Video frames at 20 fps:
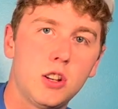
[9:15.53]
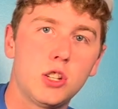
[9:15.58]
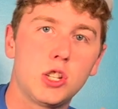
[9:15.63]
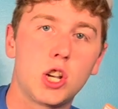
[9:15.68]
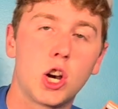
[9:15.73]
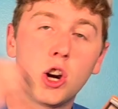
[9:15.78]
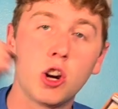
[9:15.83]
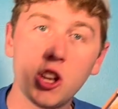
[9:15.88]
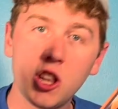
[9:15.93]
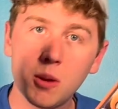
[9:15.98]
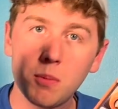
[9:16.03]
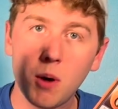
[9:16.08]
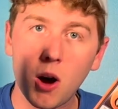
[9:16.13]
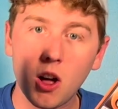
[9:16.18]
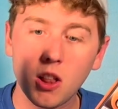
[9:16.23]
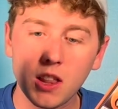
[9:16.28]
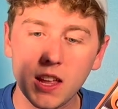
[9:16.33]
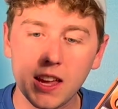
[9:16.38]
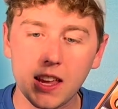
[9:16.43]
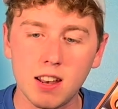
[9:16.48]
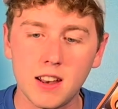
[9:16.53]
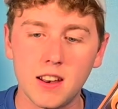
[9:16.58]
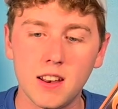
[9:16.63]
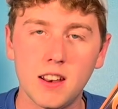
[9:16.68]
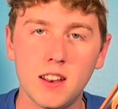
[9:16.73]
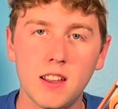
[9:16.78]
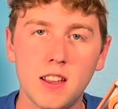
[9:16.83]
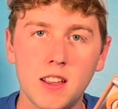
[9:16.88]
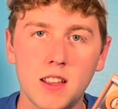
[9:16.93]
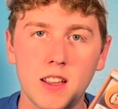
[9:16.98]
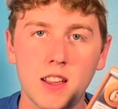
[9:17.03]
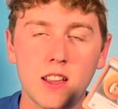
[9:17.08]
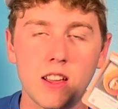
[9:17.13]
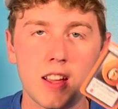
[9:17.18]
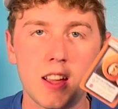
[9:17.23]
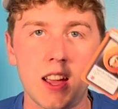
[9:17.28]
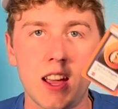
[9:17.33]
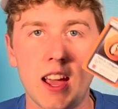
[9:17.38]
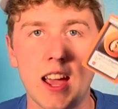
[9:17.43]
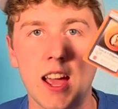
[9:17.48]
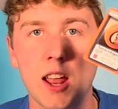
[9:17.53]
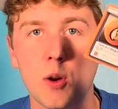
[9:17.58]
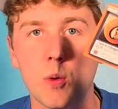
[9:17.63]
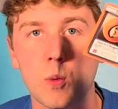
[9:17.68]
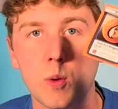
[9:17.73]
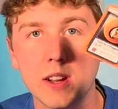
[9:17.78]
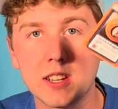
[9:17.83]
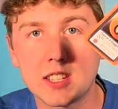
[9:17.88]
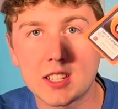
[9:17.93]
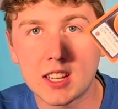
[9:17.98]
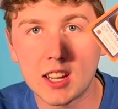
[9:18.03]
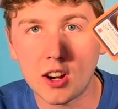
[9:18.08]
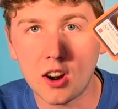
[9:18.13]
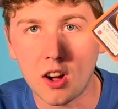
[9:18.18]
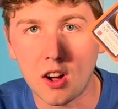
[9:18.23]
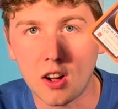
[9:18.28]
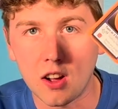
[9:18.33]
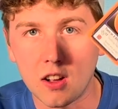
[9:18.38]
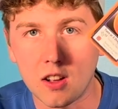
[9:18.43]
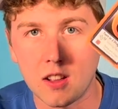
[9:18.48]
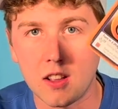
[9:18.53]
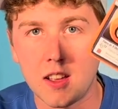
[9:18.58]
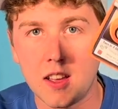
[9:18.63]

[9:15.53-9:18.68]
turn them all in, and risk it all.